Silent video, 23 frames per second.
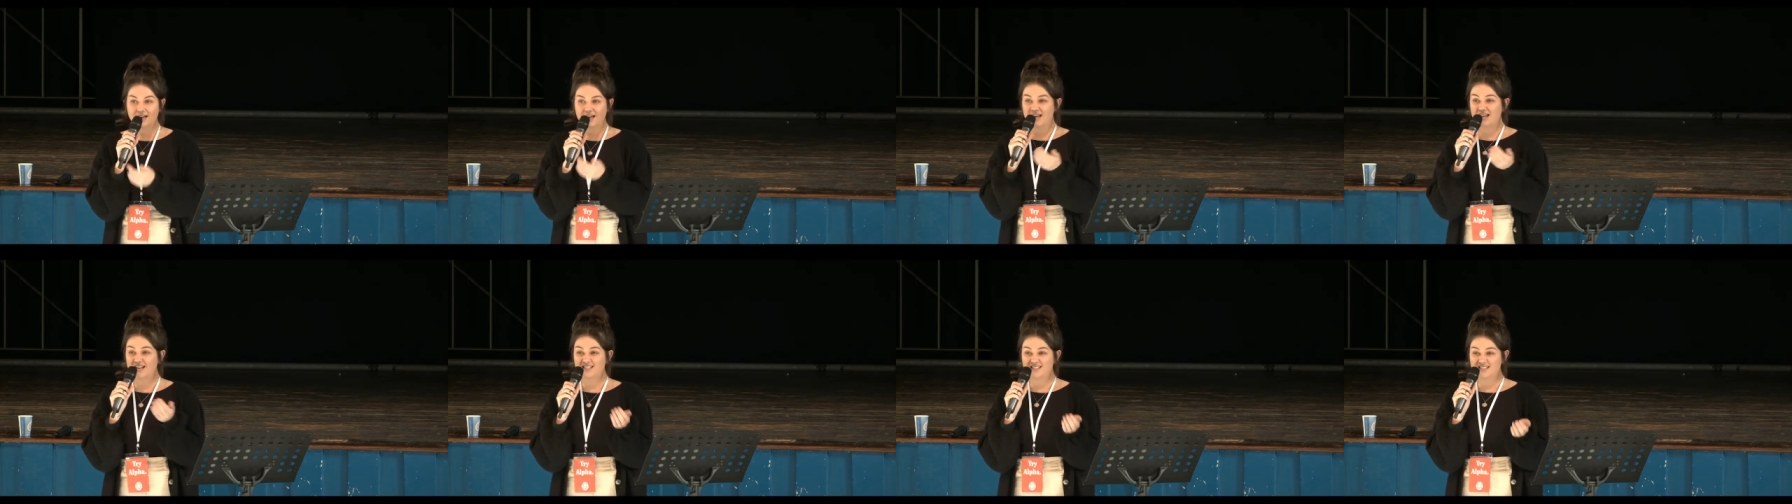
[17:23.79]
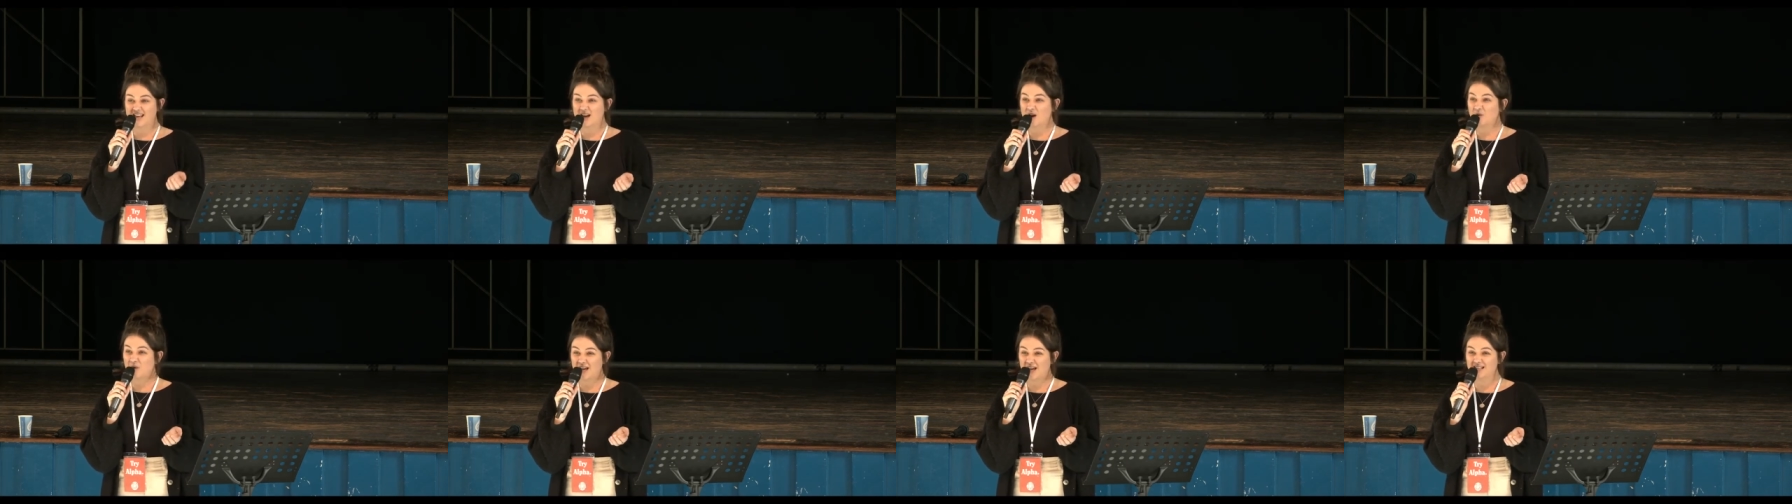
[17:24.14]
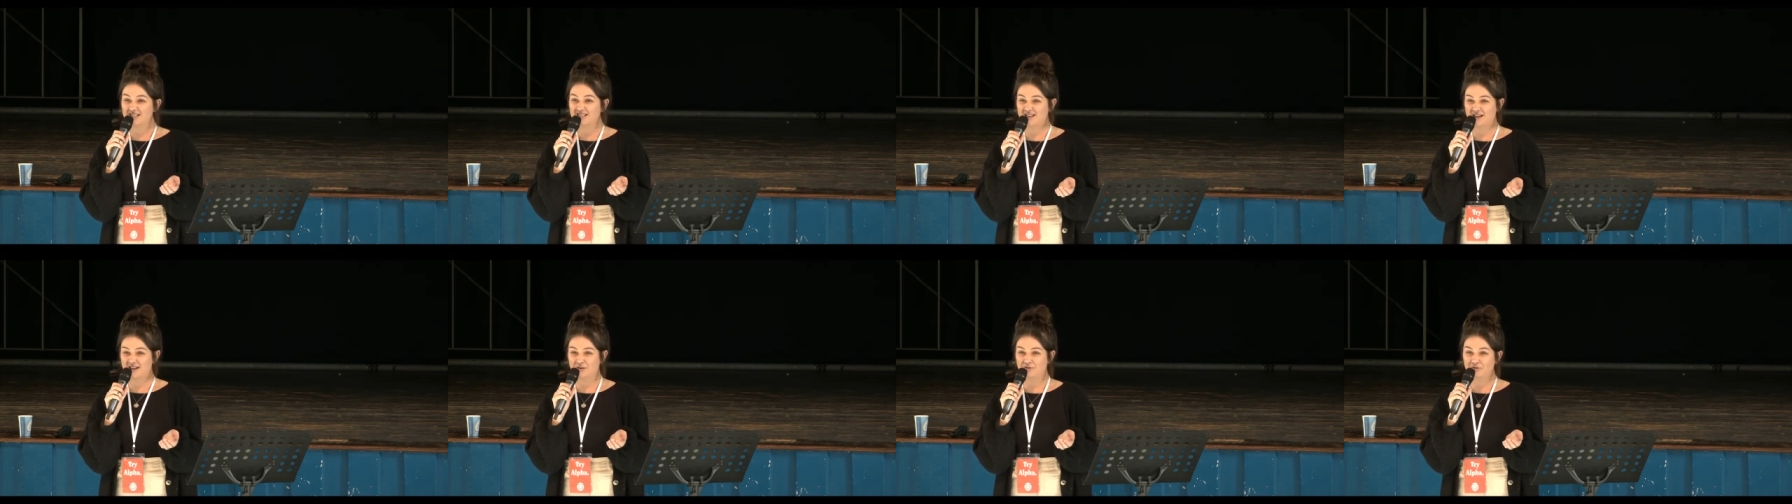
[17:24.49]
he's there
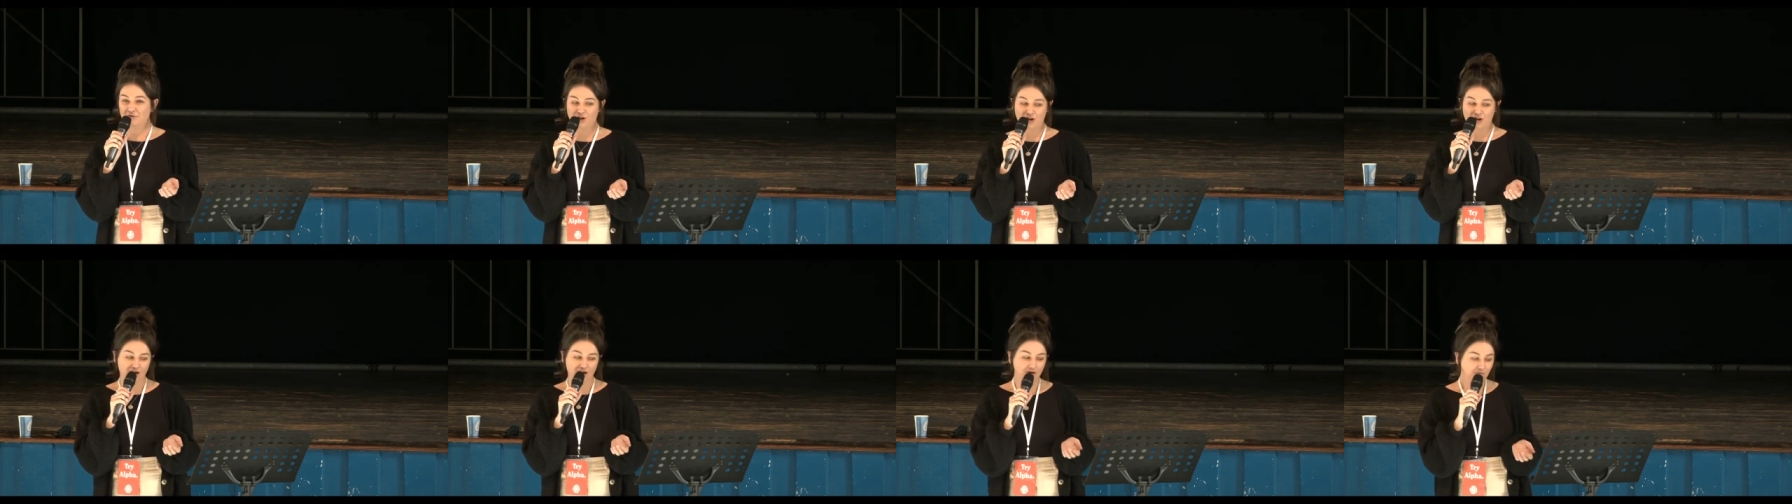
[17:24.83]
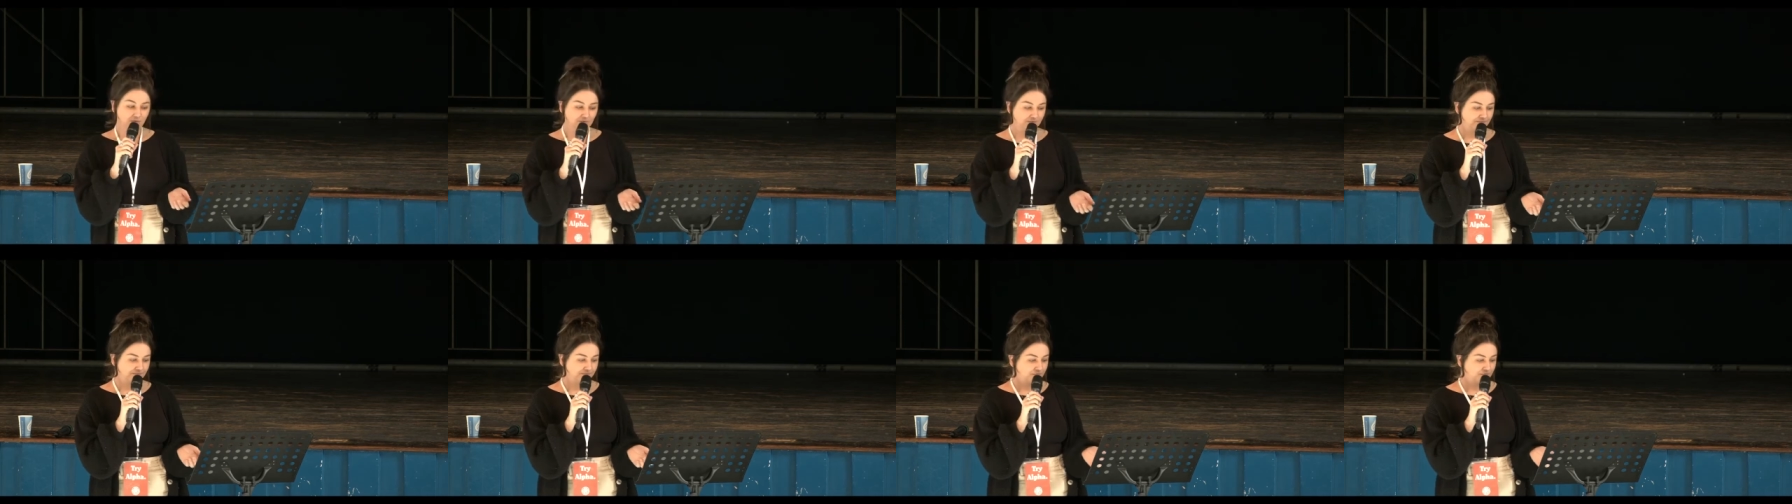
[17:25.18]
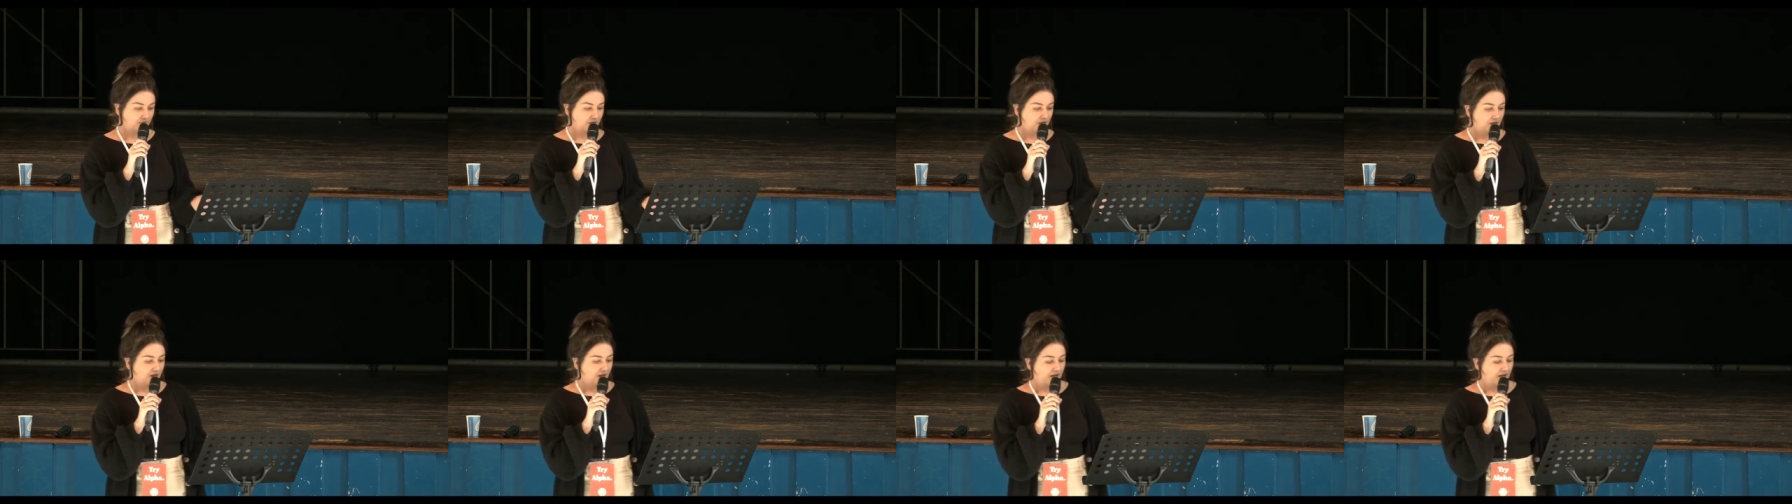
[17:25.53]
waiting for you.
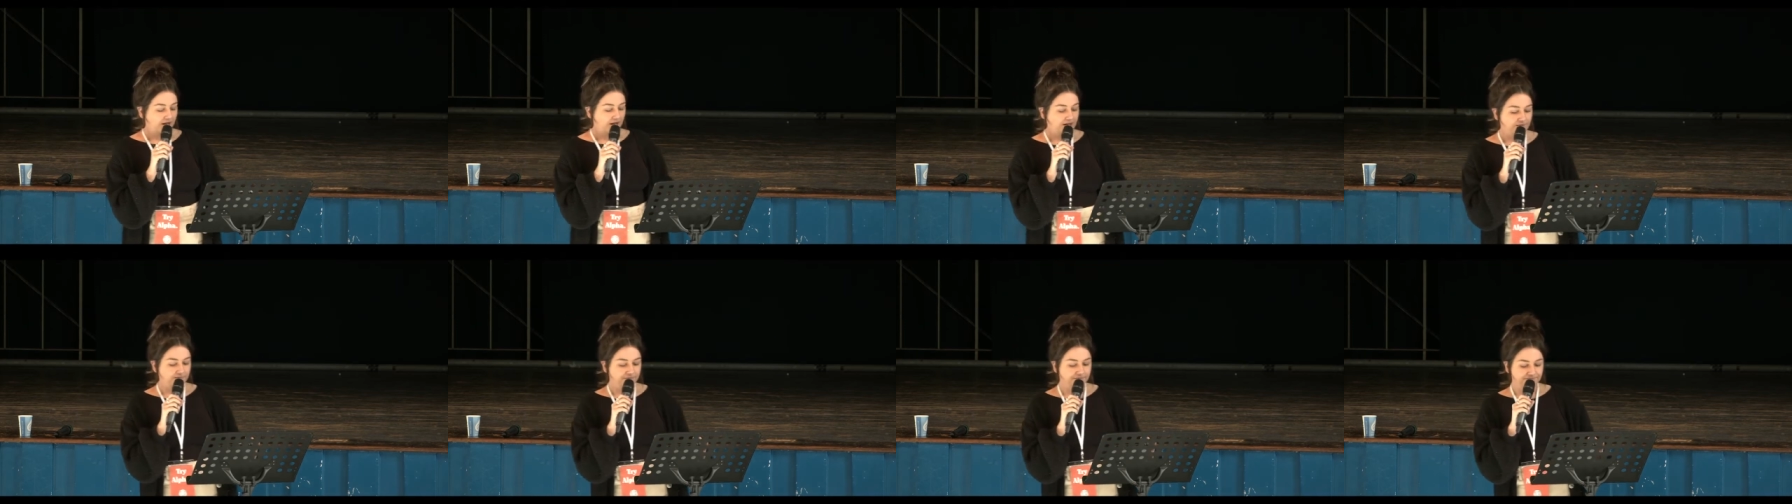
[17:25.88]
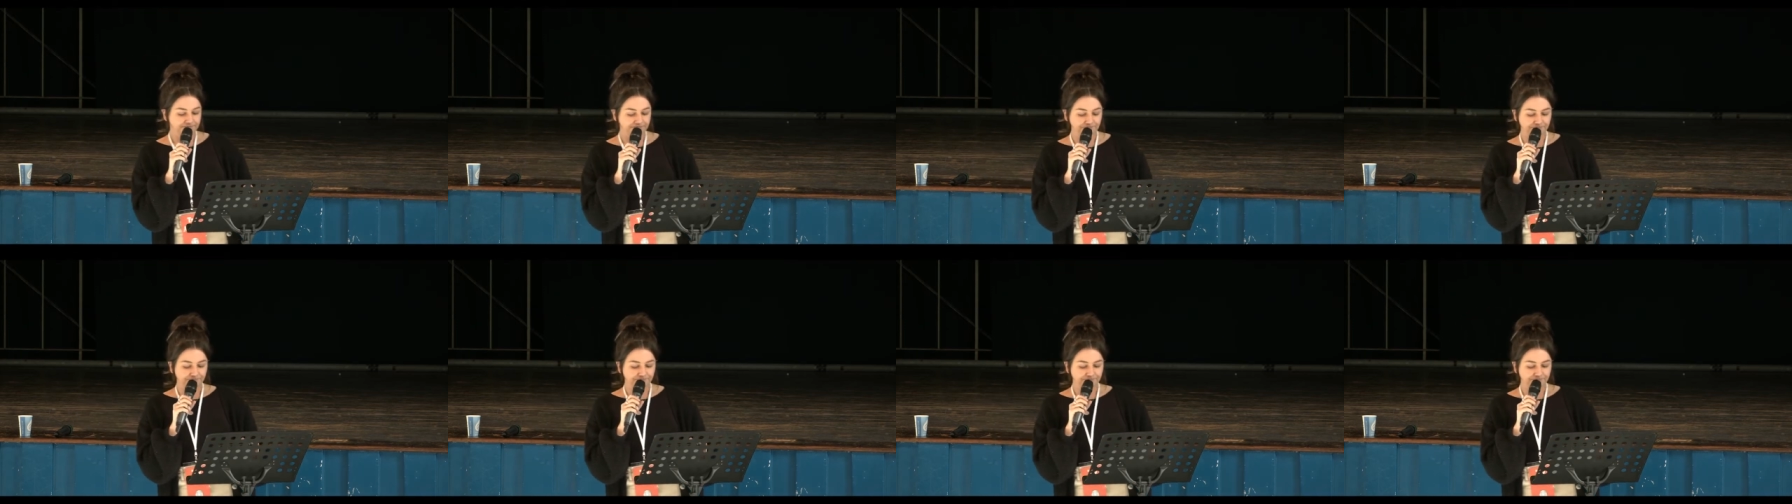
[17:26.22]
Um,